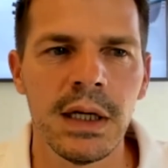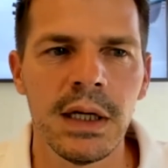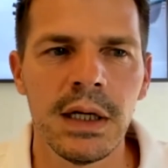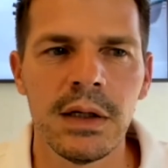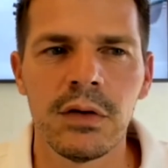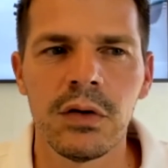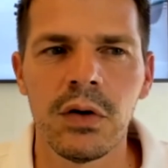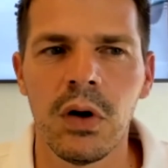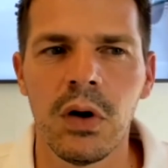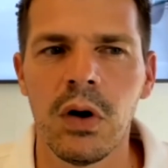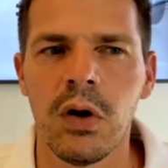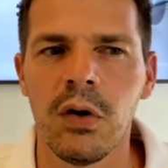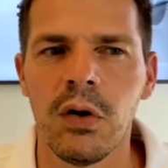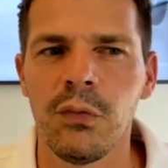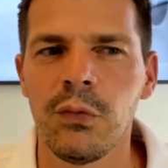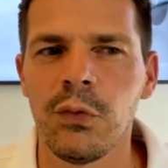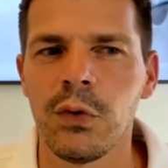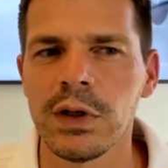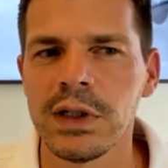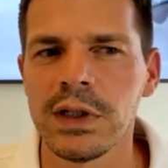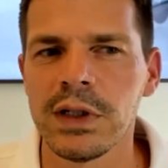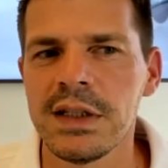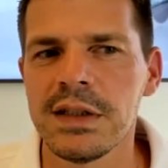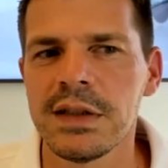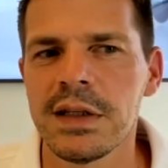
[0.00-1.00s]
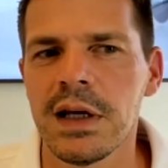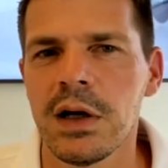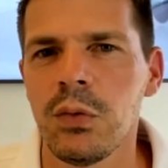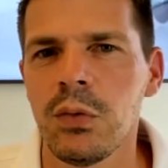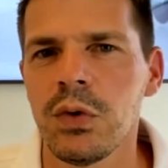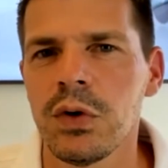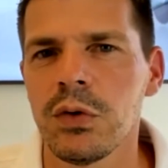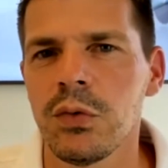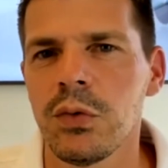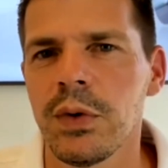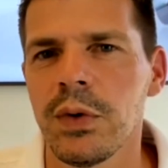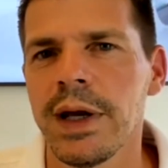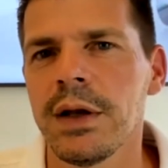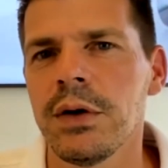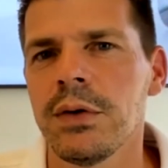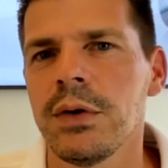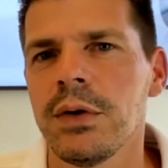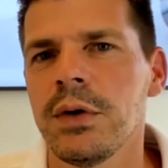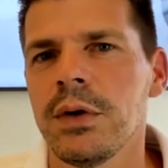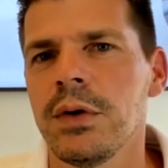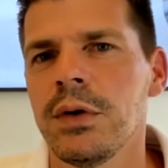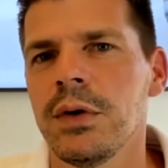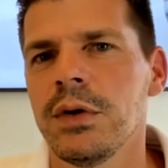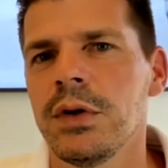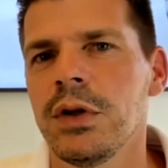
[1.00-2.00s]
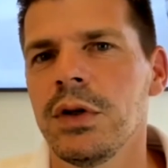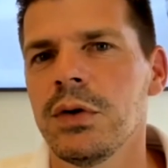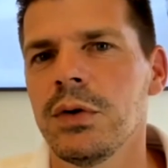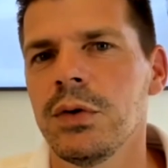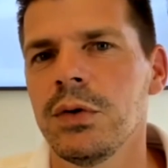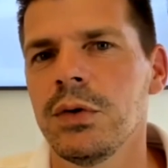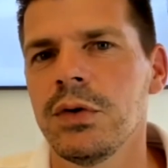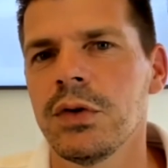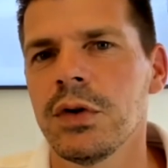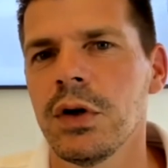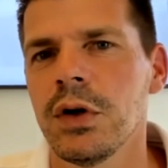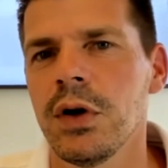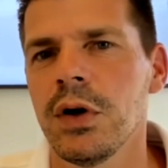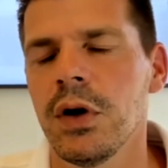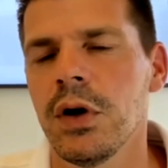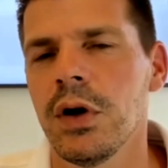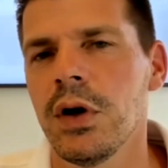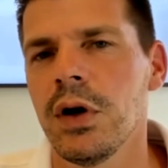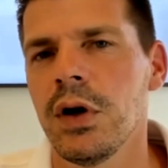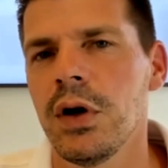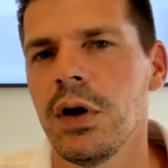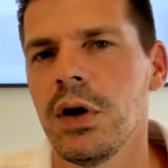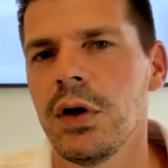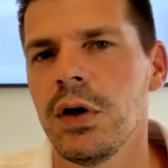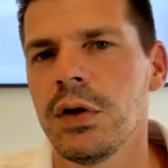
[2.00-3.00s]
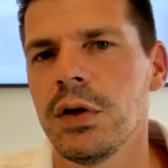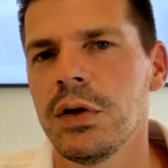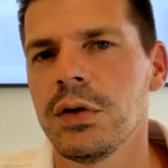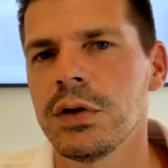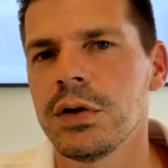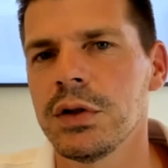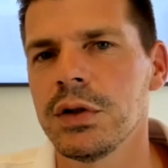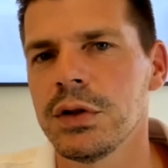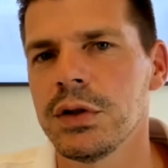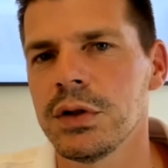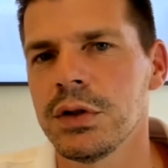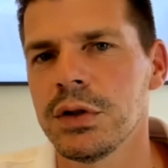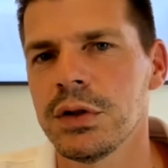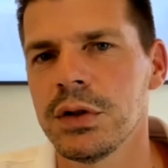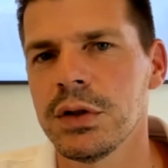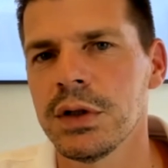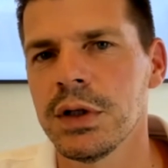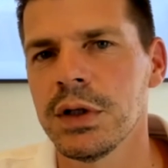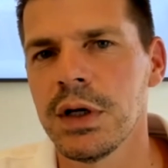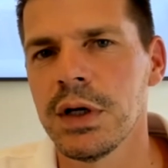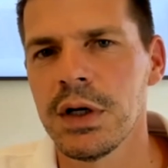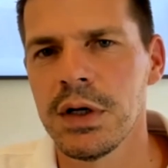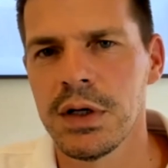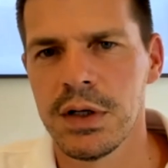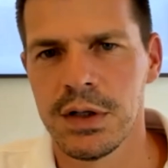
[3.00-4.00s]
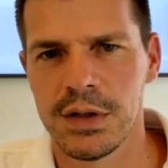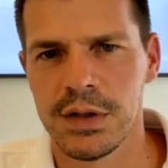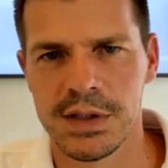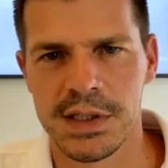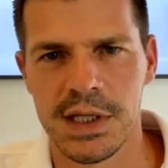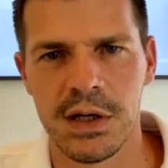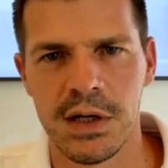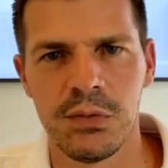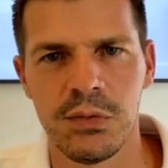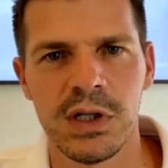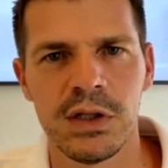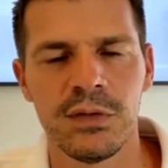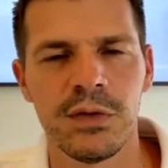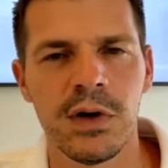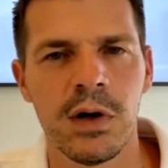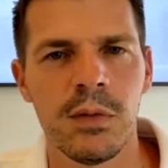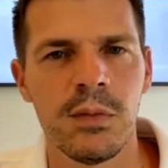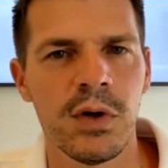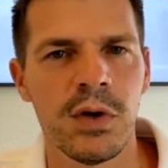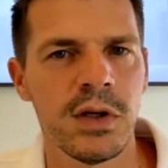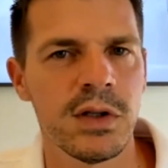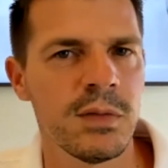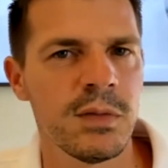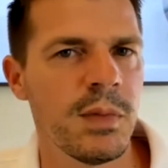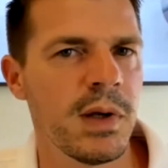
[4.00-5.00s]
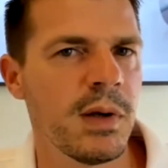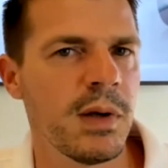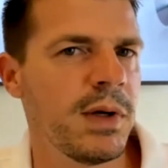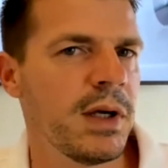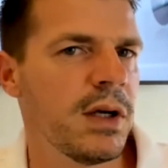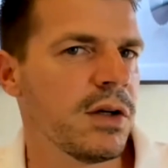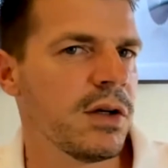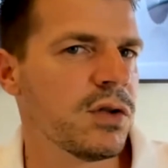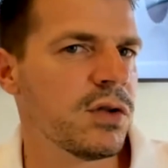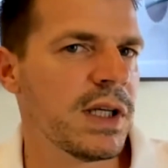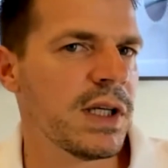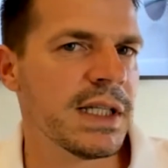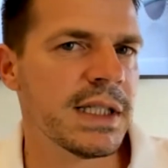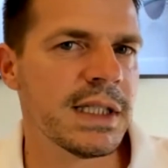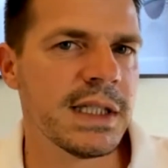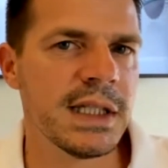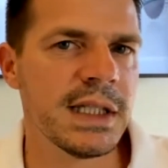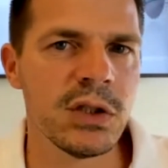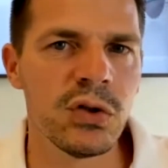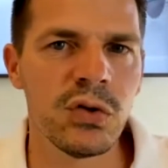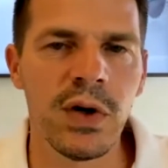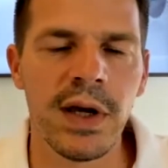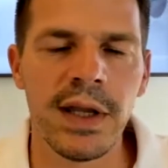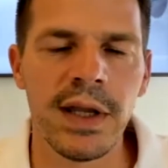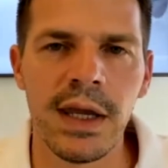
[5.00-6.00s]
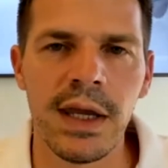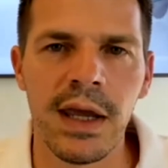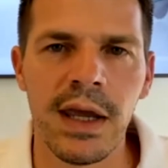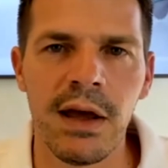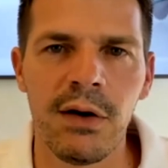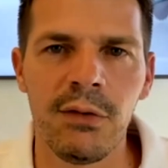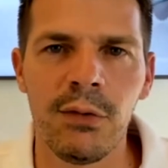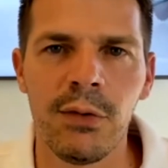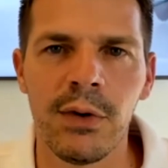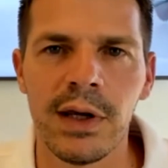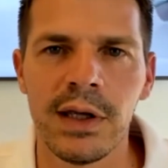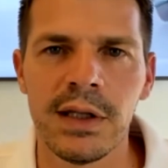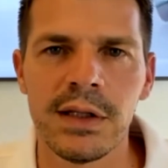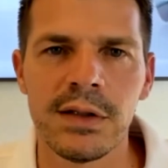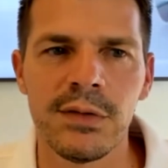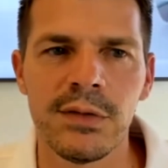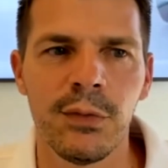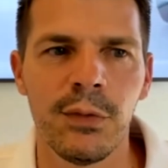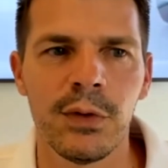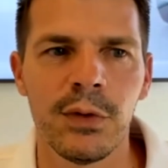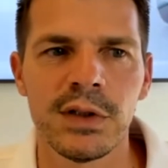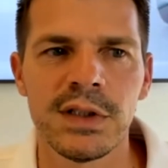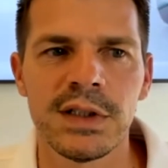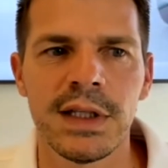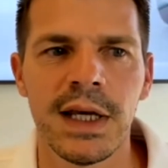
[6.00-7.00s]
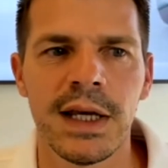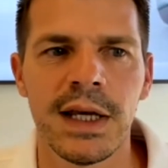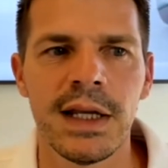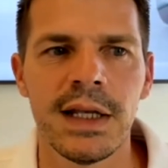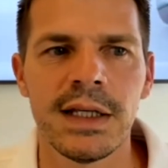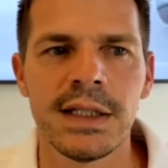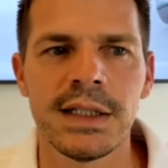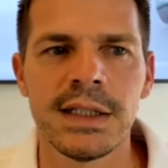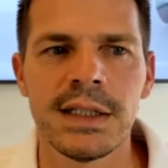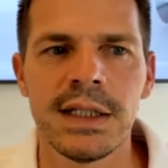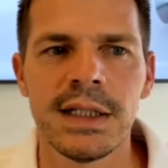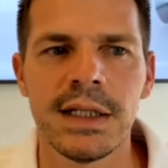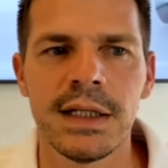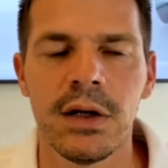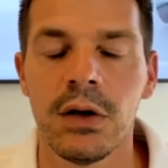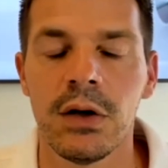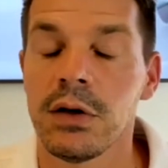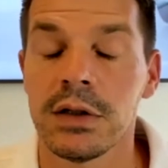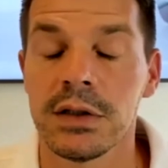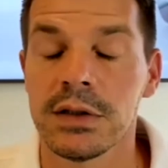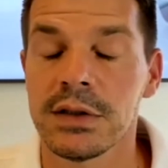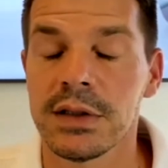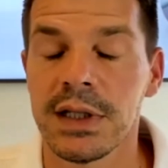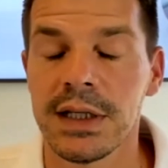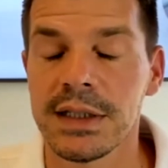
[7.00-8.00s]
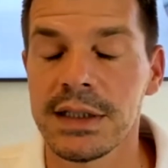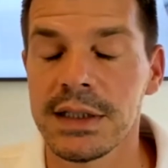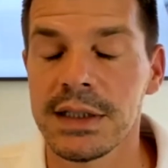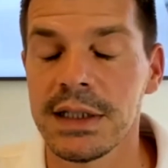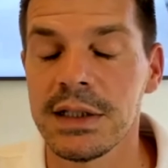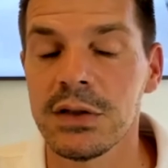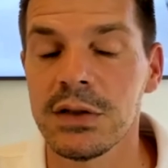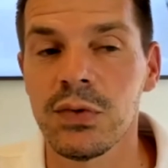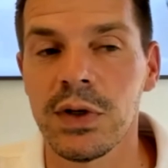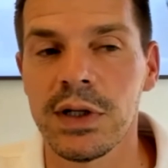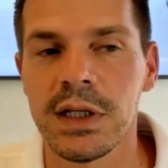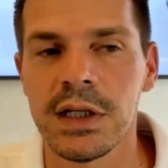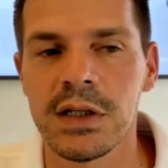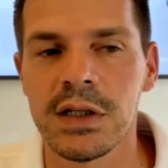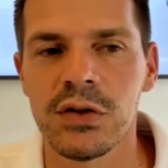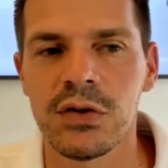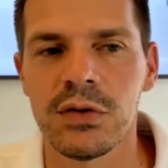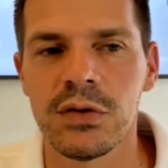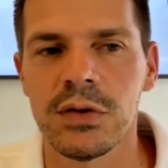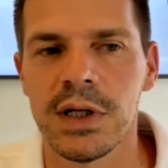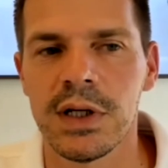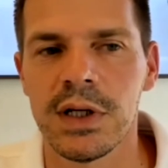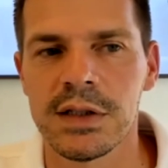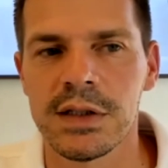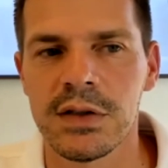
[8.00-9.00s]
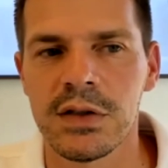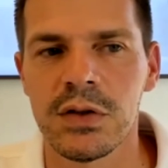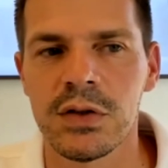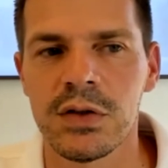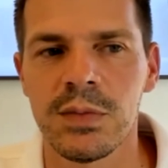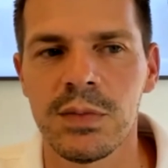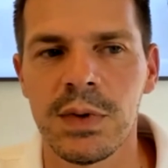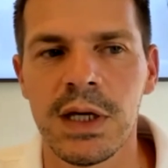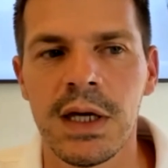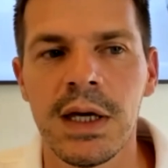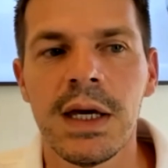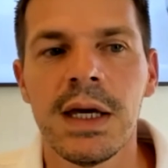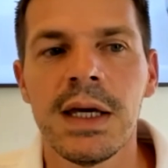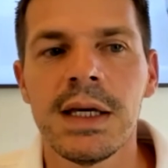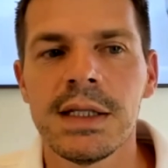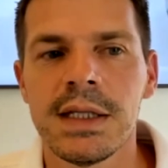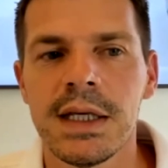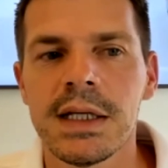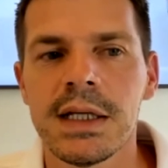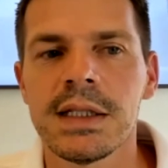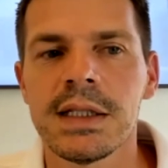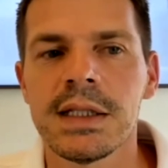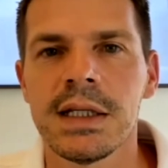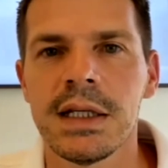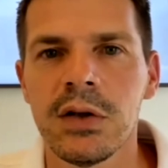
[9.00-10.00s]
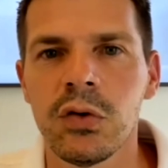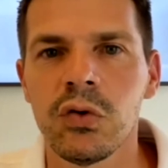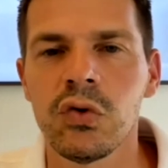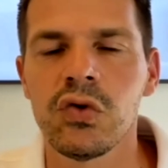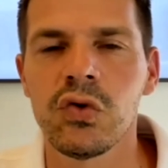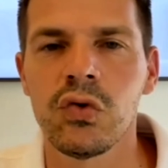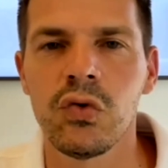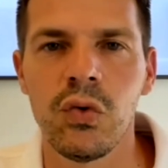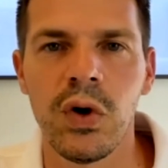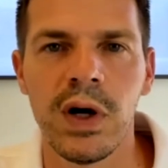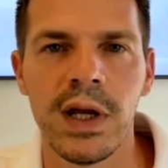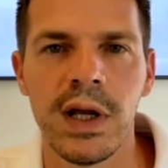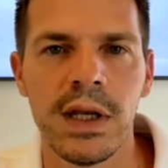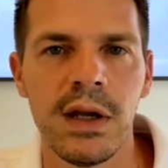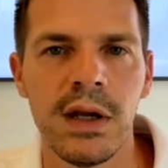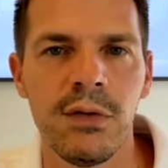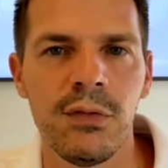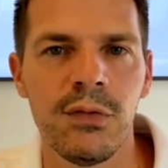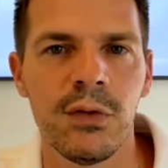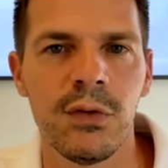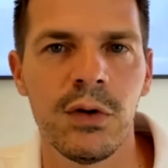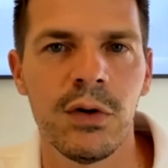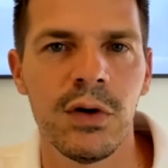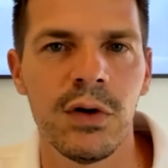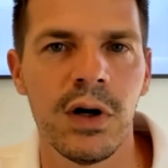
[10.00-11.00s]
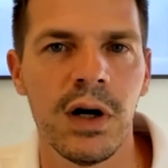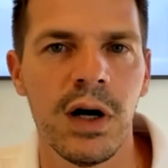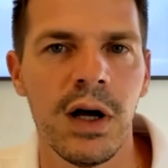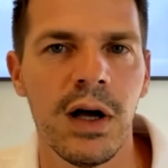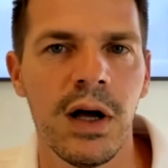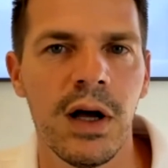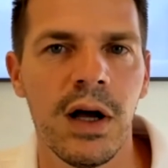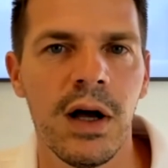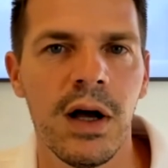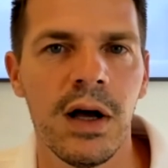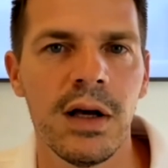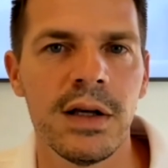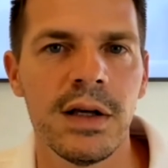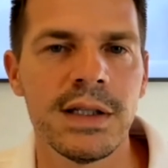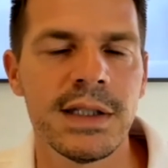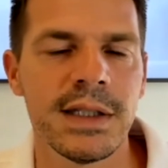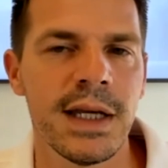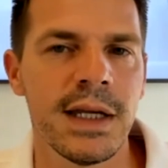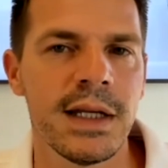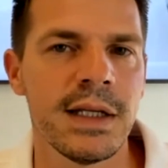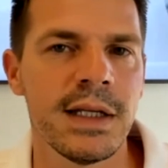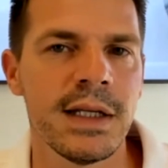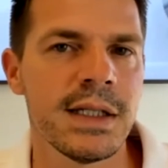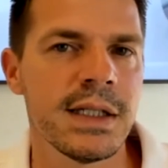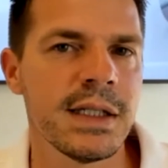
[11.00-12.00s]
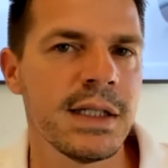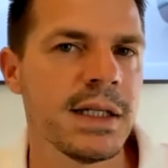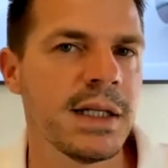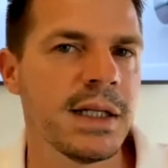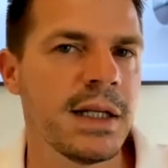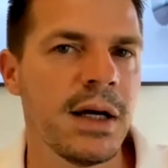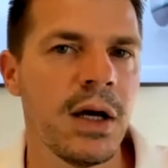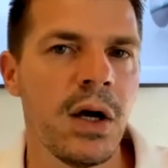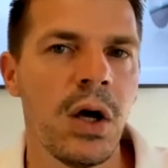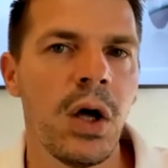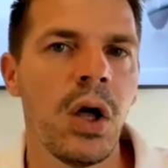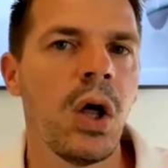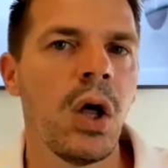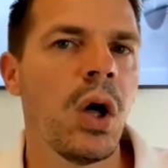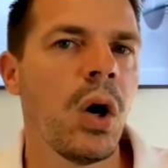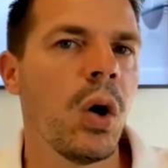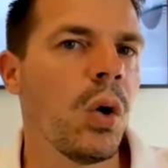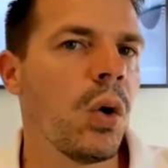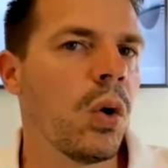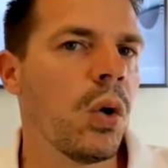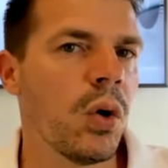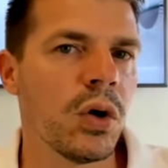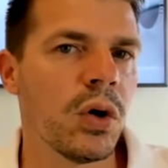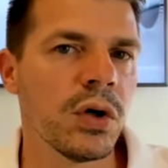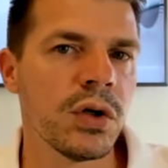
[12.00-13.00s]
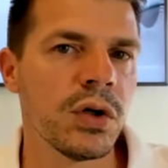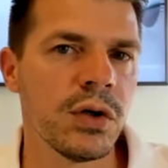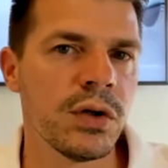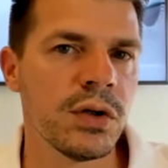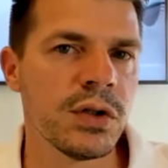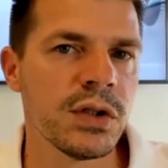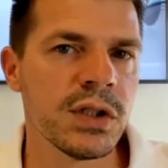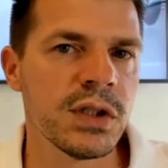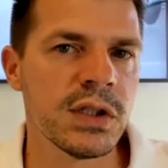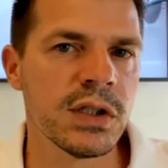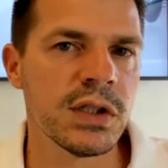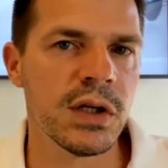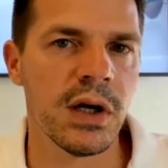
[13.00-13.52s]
So for this, I would rather use another series from us, maybe a 1620F for stainless steel, 1620, excuse me, 1620 for stainless steel or others.